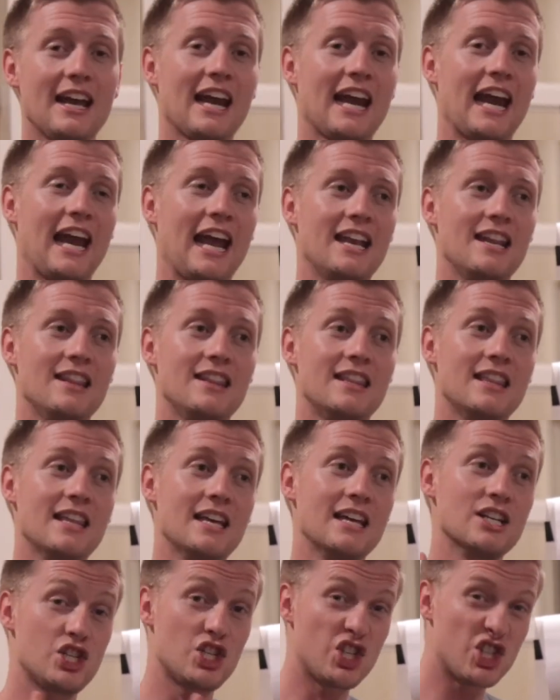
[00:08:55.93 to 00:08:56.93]
And
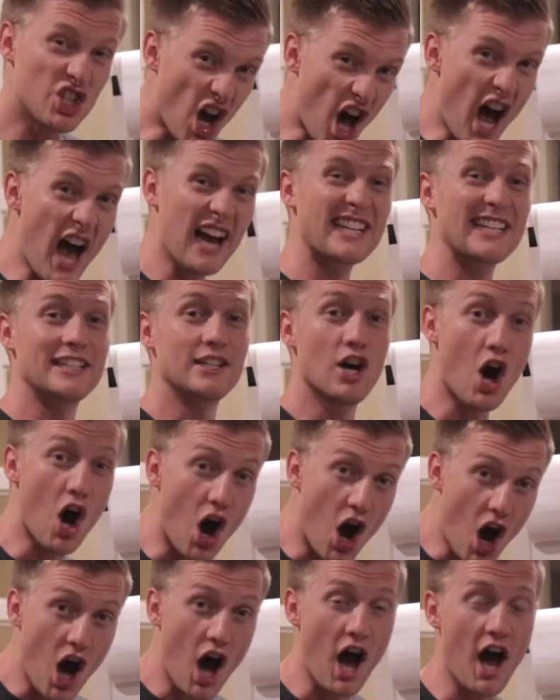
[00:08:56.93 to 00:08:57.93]
the shock and
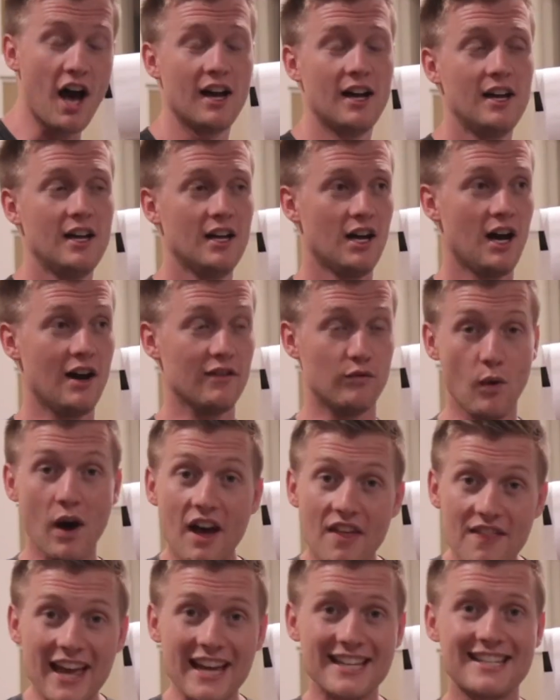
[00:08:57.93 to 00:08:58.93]
awe of
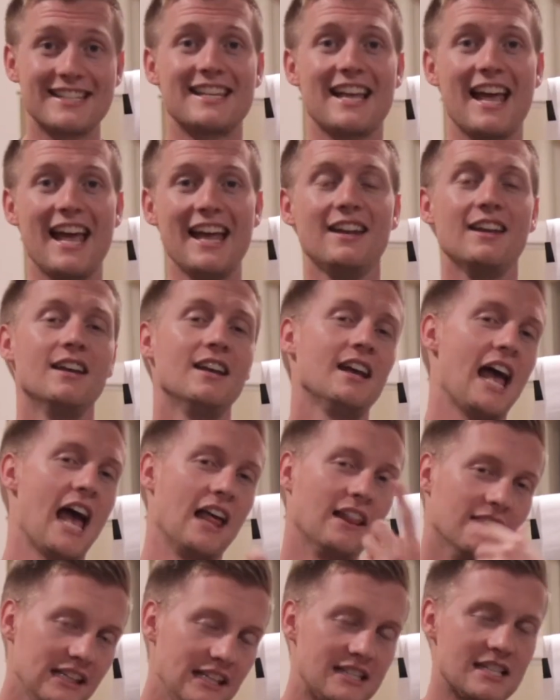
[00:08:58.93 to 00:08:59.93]
what they sent
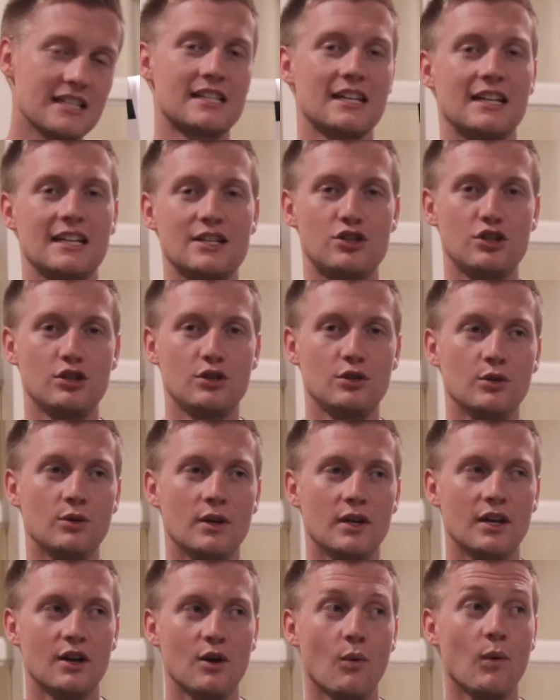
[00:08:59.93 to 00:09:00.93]
at least is going to do
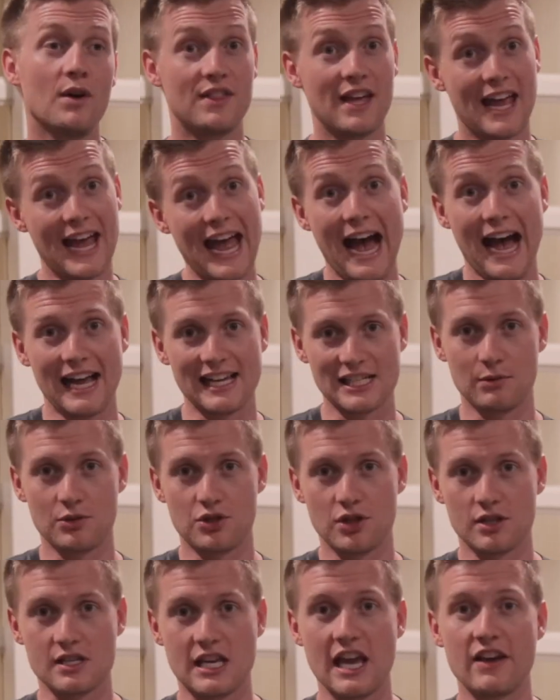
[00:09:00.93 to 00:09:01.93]
what they asked,
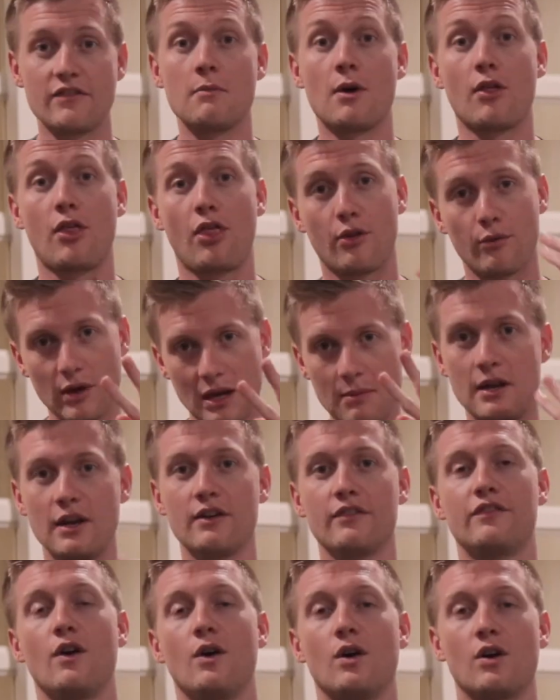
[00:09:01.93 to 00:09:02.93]
which is give them a
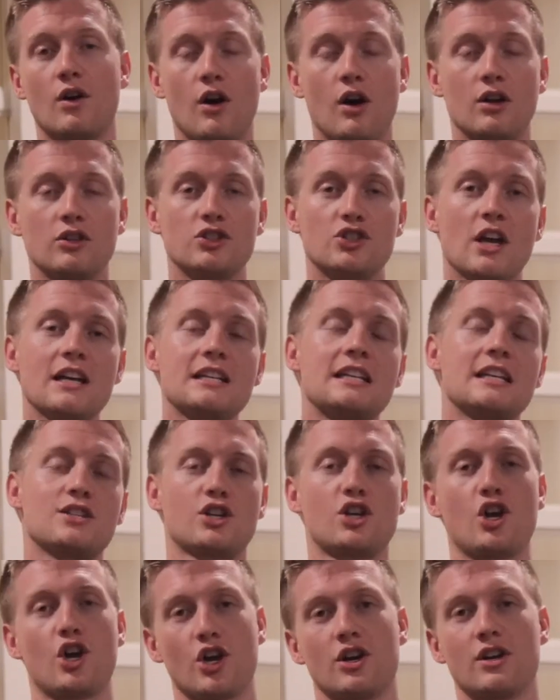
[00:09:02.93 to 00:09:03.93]
3-minute phone call just as a
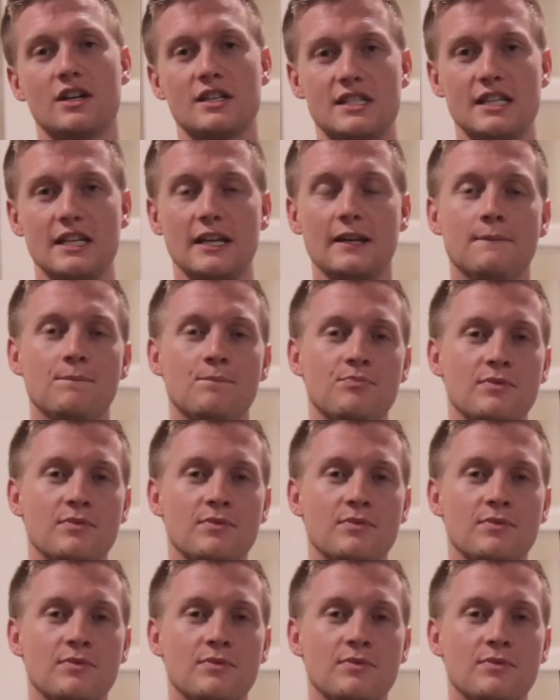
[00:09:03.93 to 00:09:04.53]
courtesy